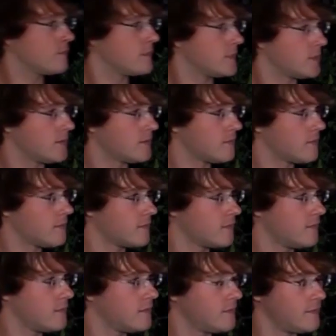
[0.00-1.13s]

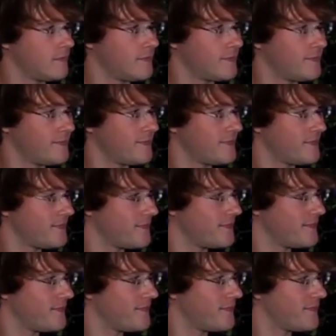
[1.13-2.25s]

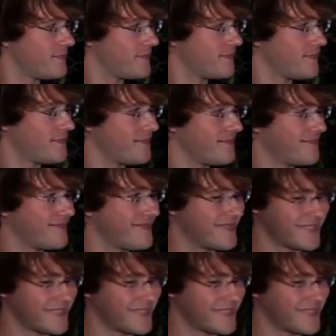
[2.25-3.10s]
The person shown says nothing.